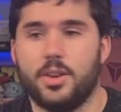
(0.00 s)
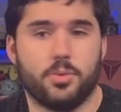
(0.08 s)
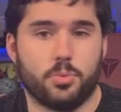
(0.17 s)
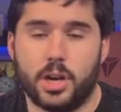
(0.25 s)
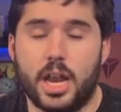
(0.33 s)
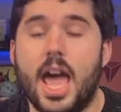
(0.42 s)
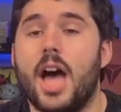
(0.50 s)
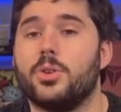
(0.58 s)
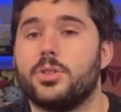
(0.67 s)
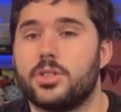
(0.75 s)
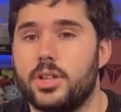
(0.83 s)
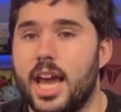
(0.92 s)
what
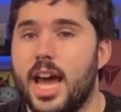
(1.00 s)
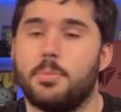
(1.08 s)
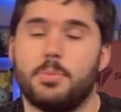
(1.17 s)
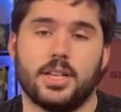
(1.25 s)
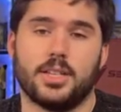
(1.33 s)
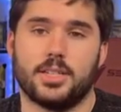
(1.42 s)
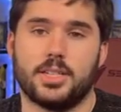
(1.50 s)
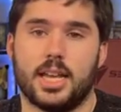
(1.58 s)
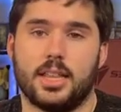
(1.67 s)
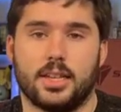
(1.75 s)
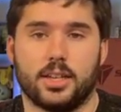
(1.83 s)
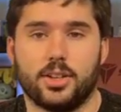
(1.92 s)
else could happen
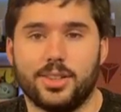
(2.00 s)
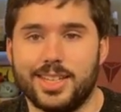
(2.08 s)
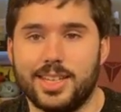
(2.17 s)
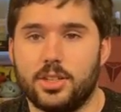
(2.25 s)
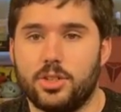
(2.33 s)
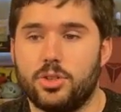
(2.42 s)
instead that could lead